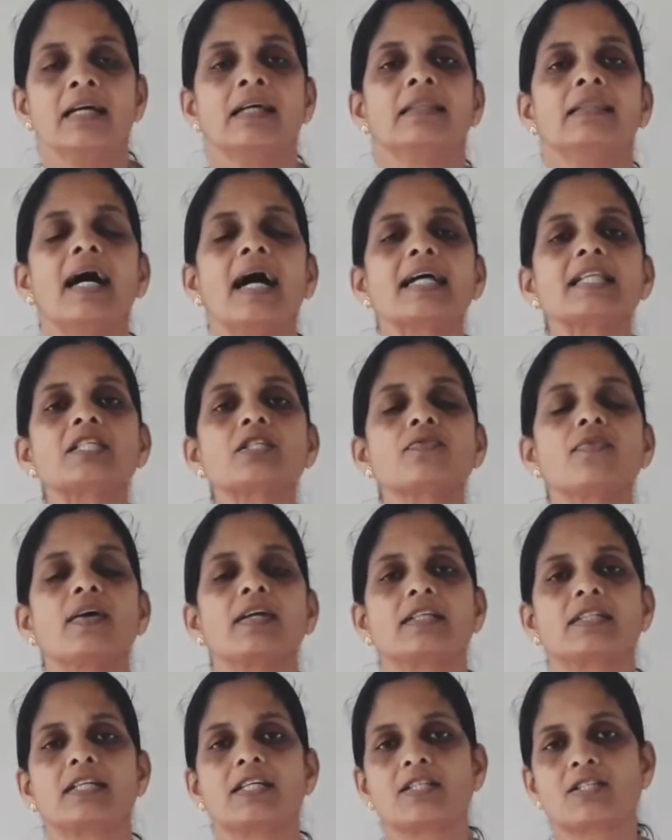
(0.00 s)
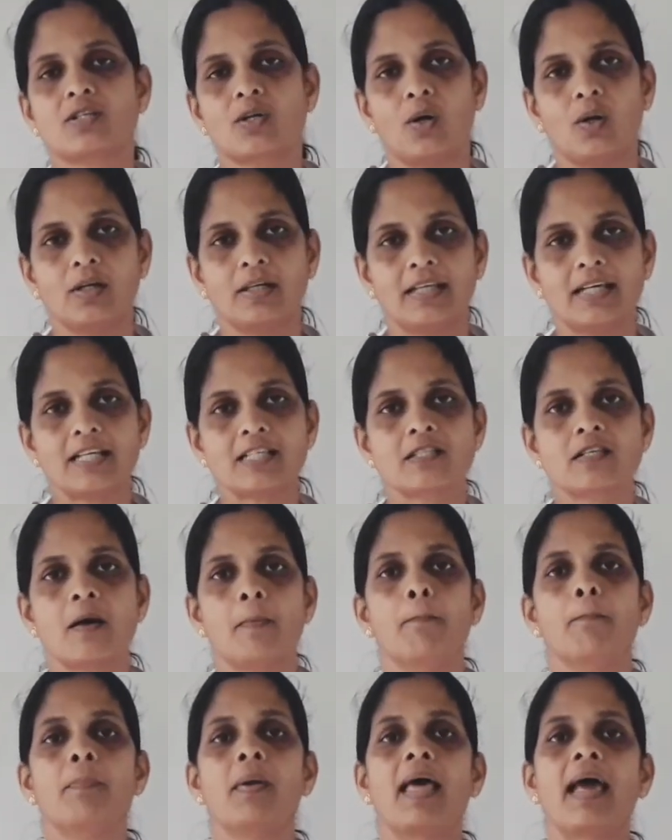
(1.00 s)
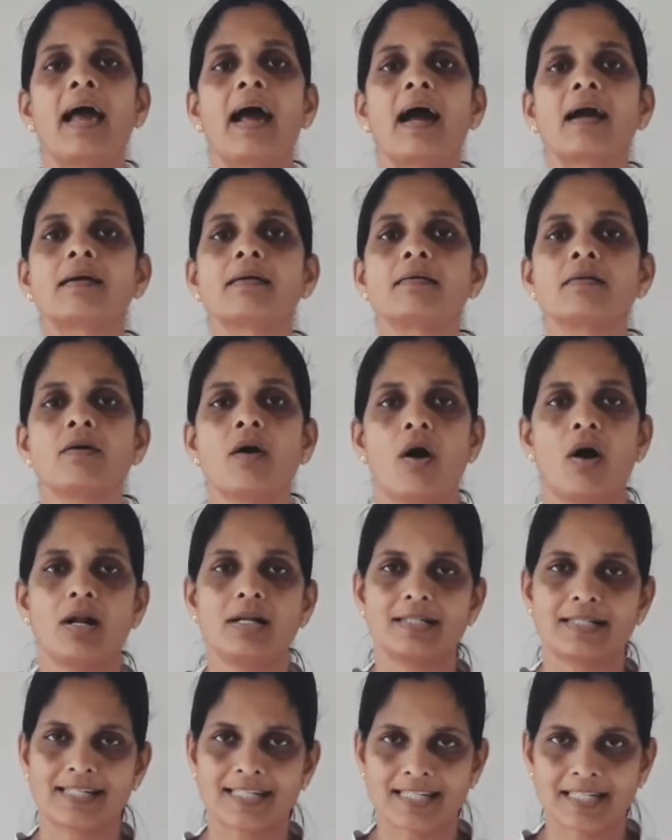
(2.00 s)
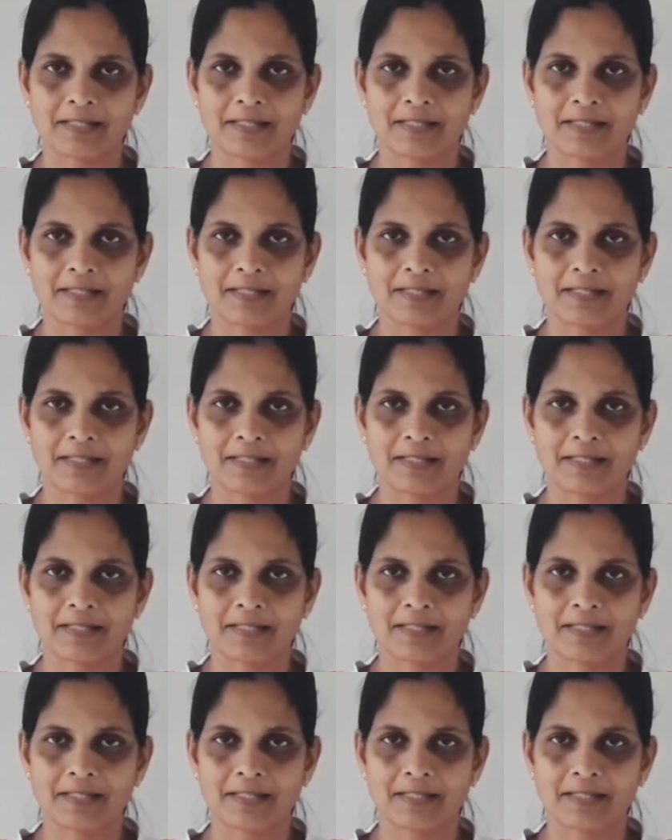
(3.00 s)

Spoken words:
That's why it is called as black gold.